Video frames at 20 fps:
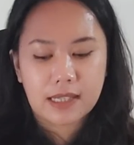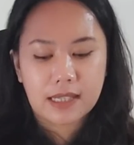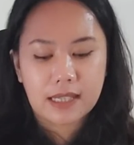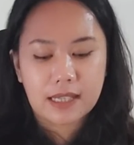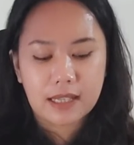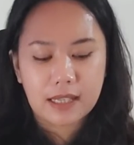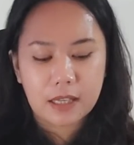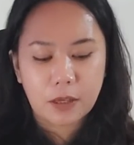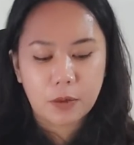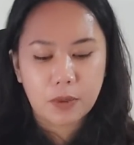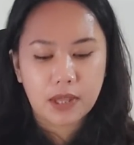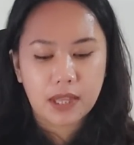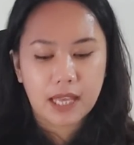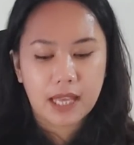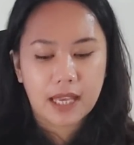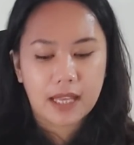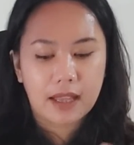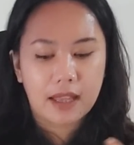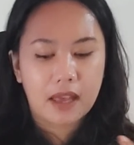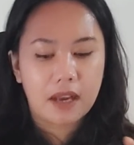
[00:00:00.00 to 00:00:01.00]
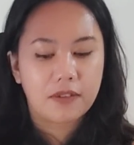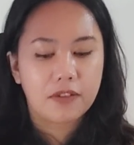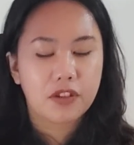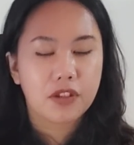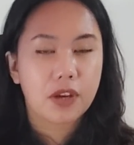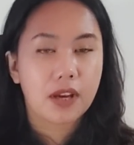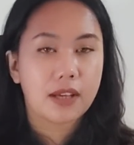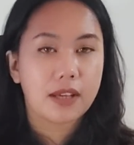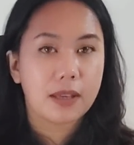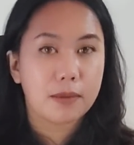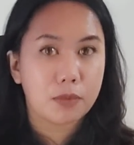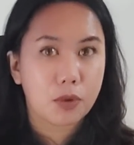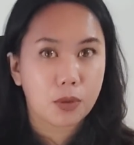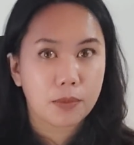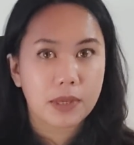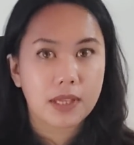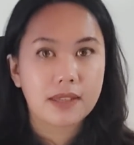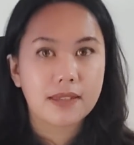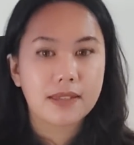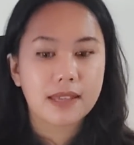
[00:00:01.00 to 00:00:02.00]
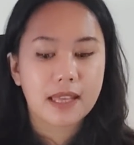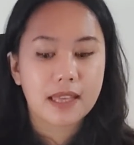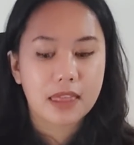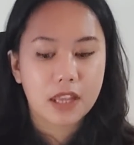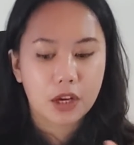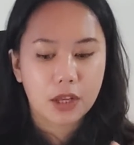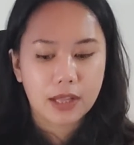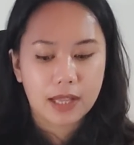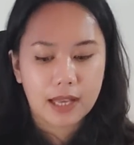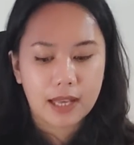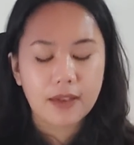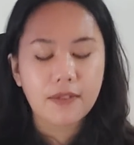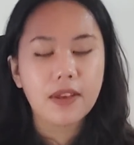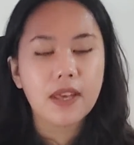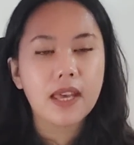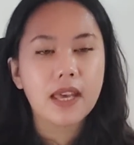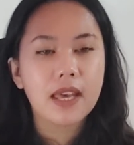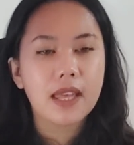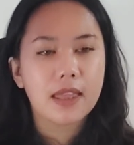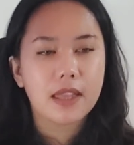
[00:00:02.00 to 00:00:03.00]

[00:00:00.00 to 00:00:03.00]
dealing with like a lot of shocking moments in their life.